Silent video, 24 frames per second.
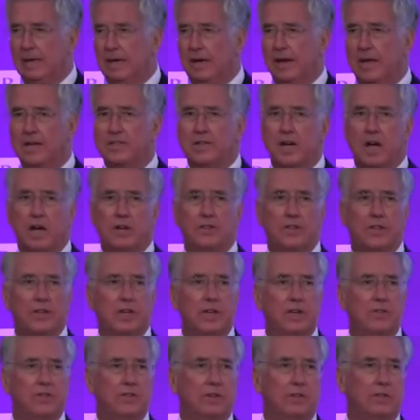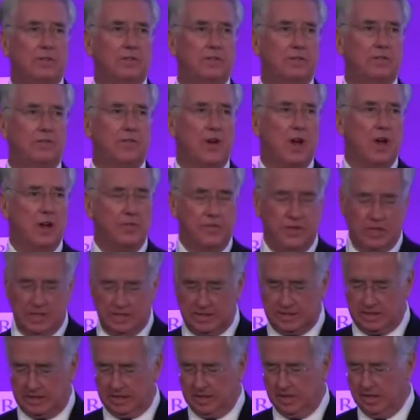And I doubt that even 5
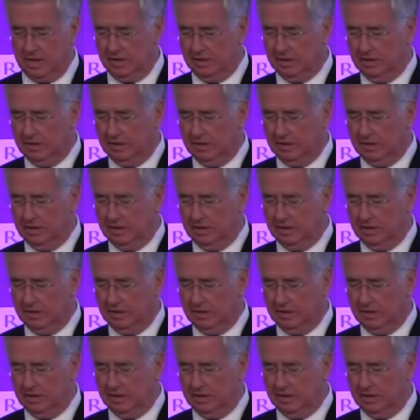years ago,